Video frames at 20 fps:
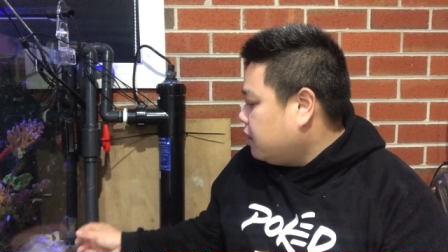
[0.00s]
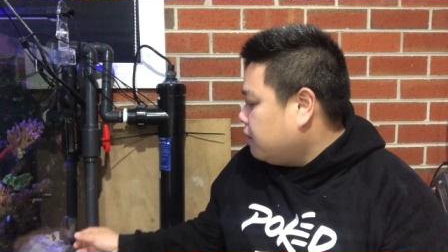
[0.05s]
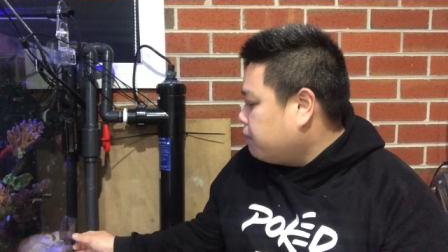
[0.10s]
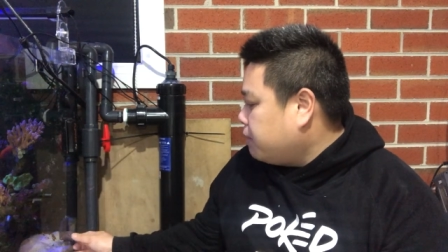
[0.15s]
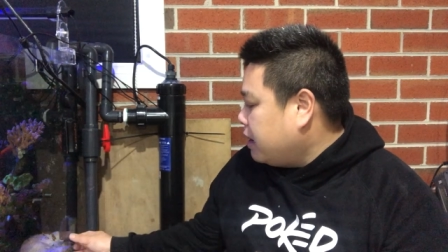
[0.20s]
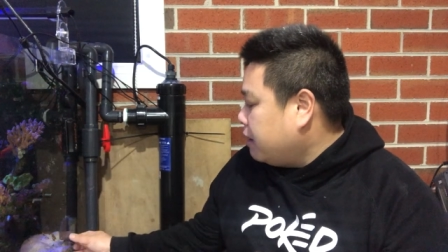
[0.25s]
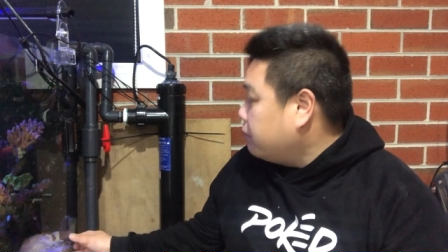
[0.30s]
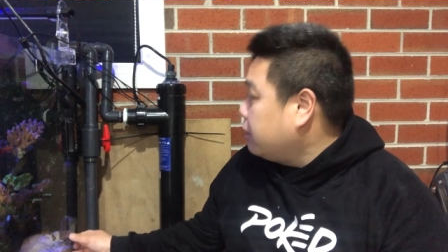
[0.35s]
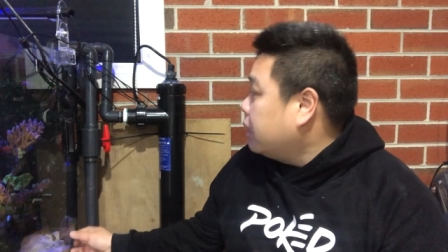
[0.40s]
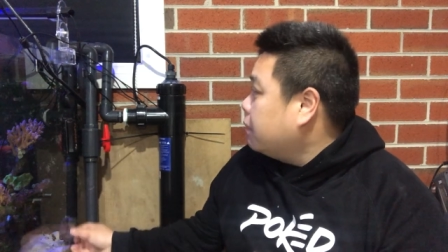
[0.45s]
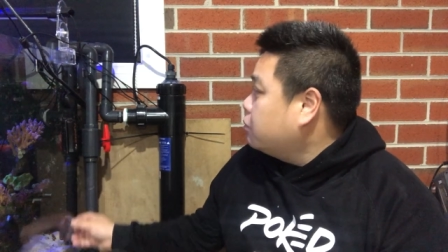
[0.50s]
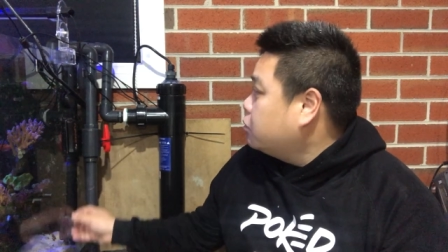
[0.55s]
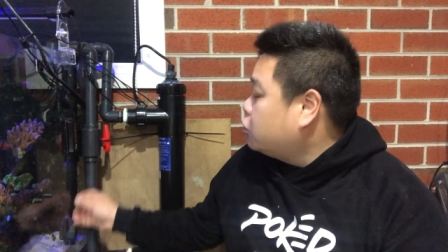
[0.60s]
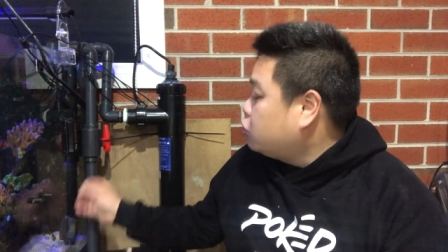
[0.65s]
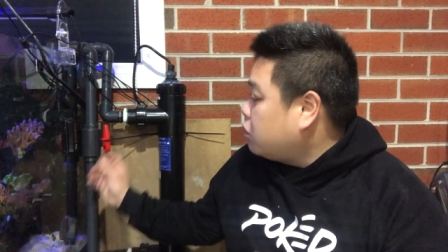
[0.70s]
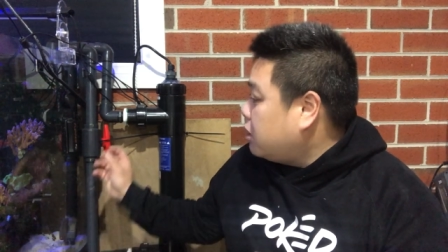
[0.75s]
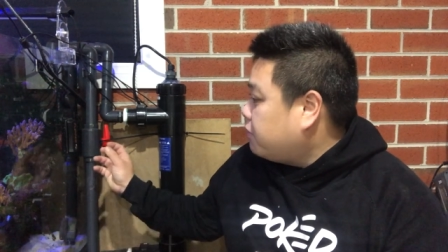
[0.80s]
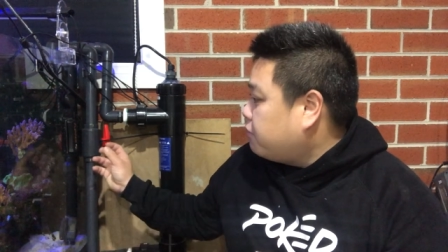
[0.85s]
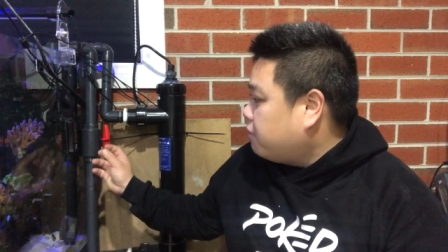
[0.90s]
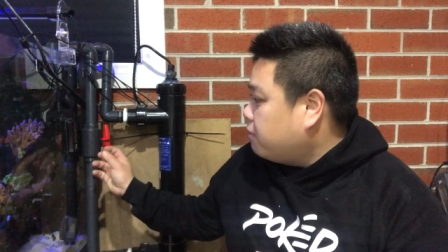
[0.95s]
The pump comes
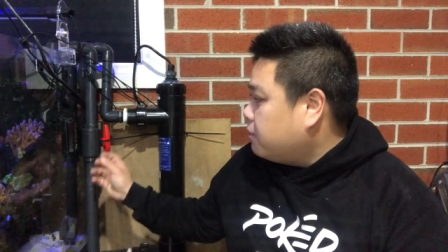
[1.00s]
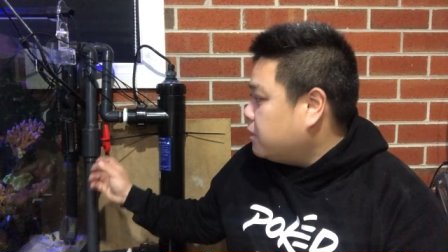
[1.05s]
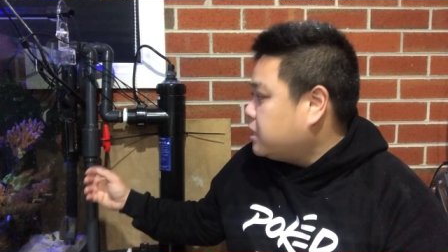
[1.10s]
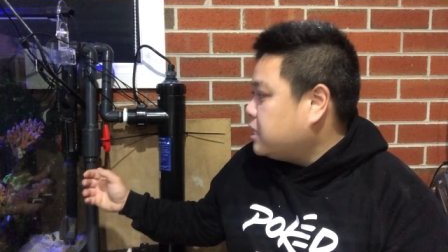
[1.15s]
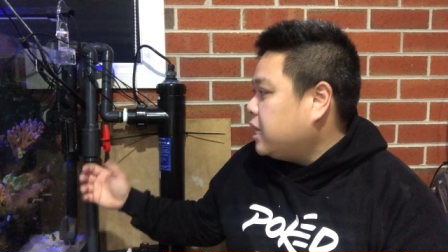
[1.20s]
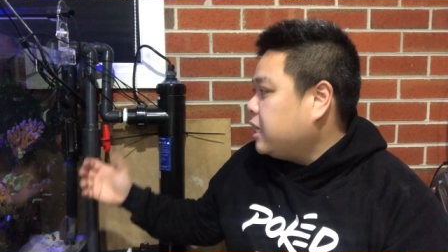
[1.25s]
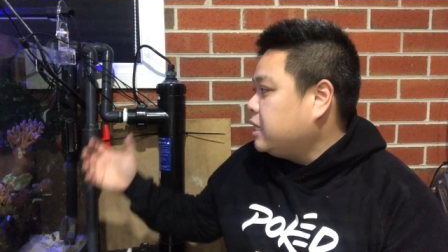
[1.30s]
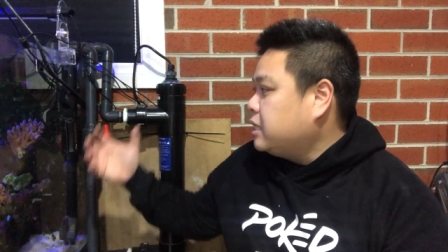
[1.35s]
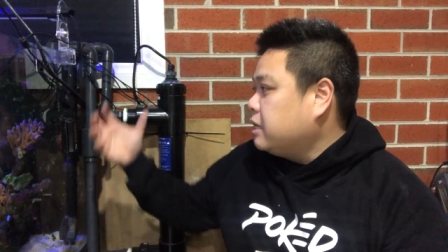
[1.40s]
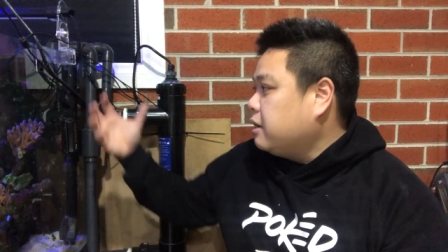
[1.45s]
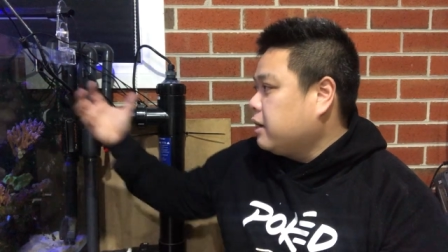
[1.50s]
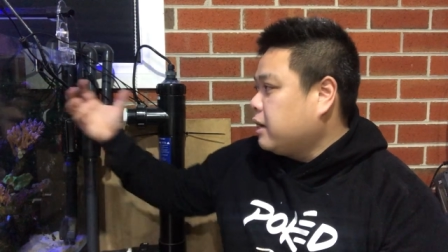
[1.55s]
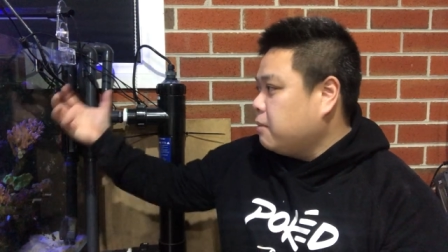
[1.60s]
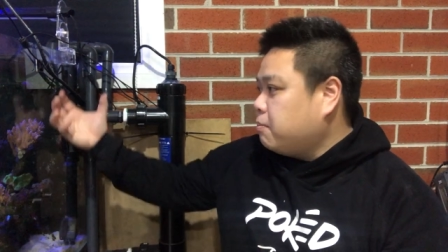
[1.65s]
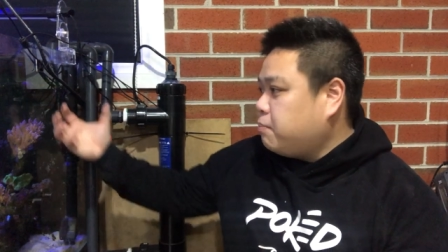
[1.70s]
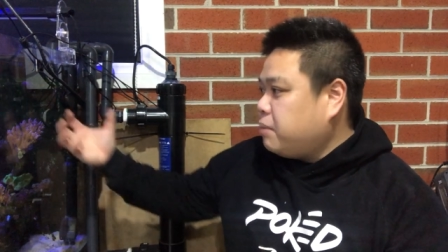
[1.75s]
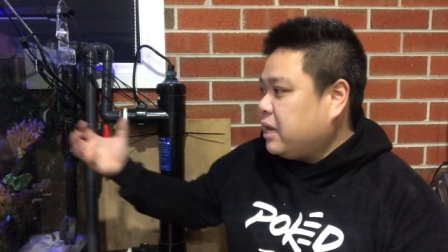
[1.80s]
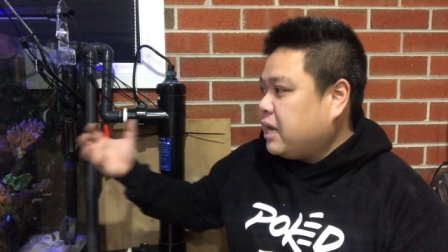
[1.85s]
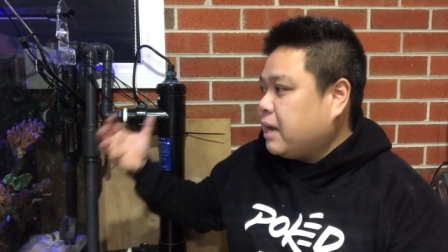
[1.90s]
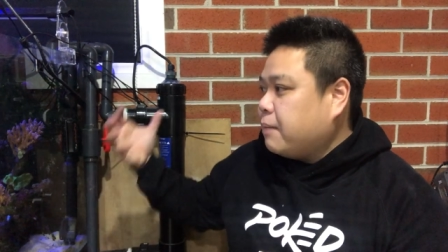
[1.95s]
straight from the tank so I
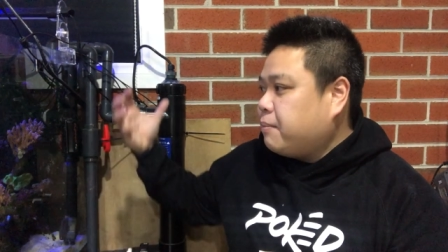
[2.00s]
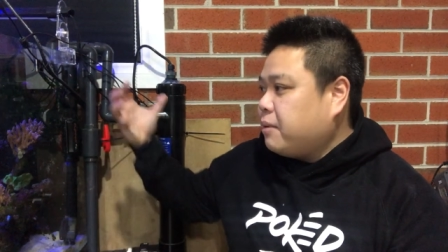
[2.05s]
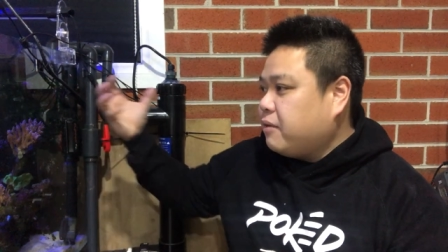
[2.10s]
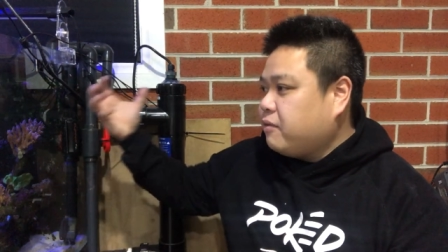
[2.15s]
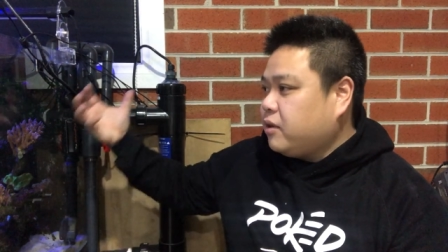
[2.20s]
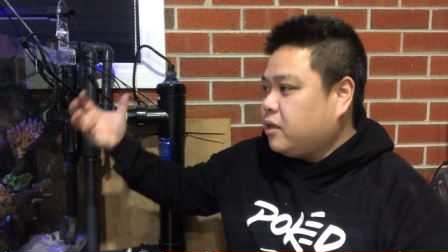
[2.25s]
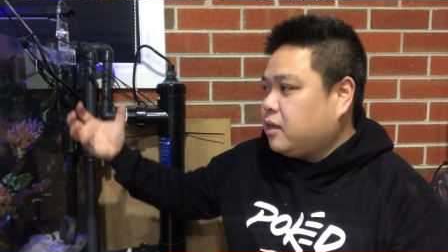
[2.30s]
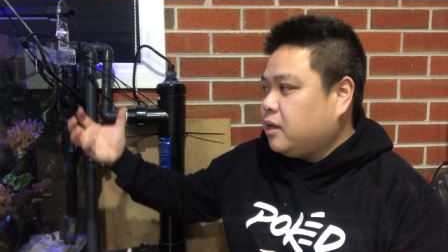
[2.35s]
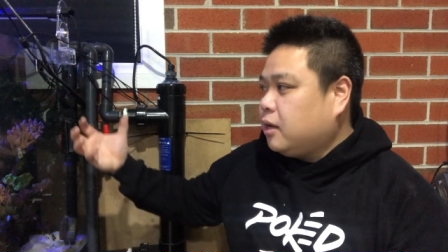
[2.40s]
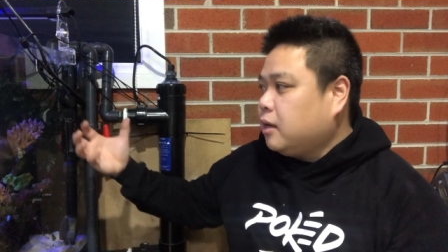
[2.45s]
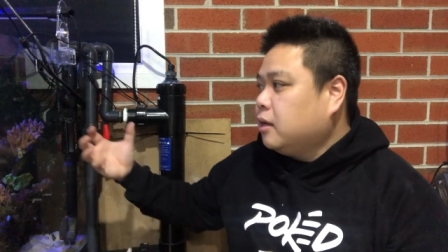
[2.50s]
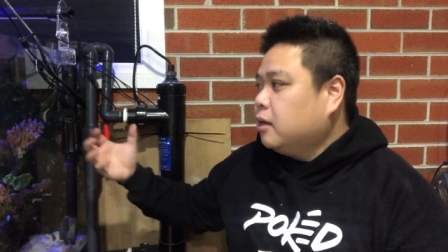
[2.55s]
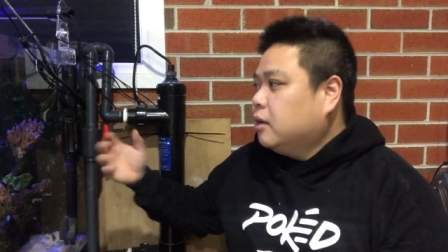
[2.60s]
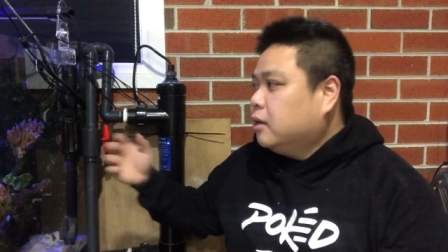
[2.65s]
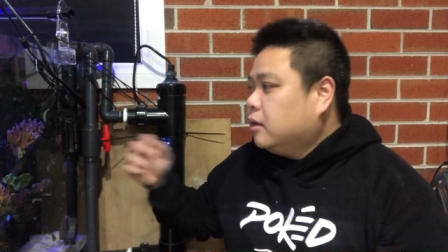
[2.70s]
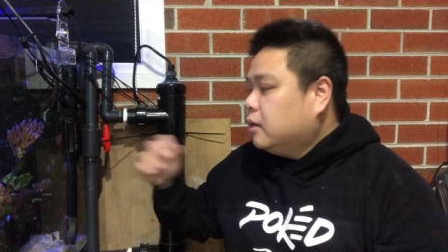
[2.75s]
can pick up everything.